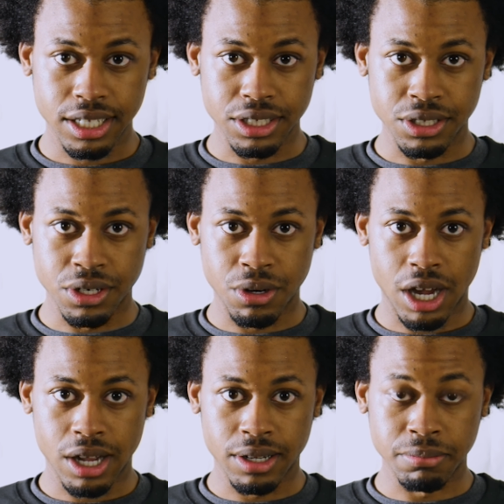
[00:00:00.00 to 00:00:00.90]
you know,
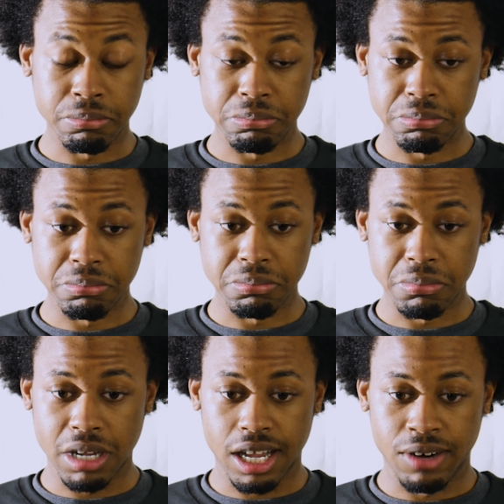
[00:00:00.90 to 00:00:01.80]
I
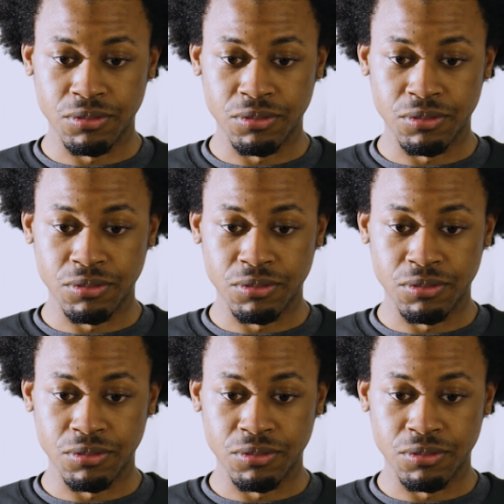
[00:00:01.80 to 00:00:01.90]
I